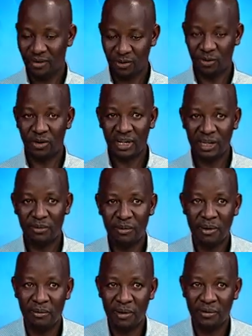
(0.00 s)
Honorable
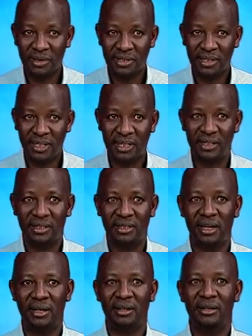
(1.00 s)
Mbabas, yes,
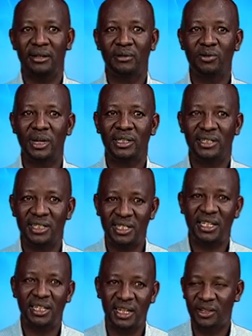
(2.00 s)
what is
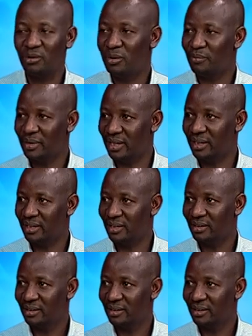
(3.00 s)
it that you are bringing?